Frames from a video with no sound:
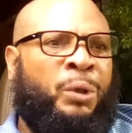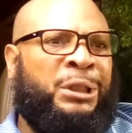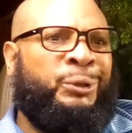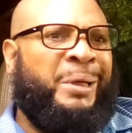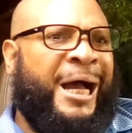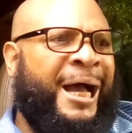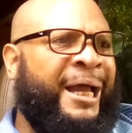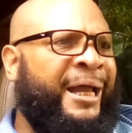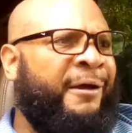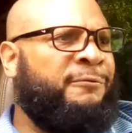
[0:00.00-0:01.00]
What do I
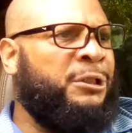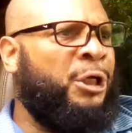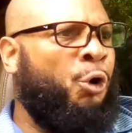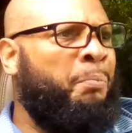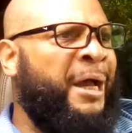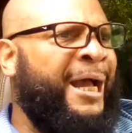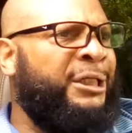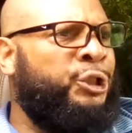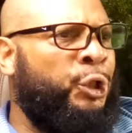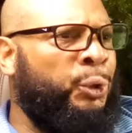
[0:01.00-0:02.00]
have to go
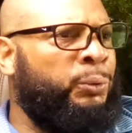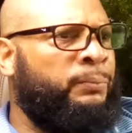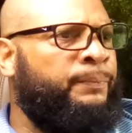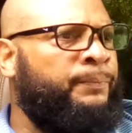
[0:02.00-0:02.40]
back to?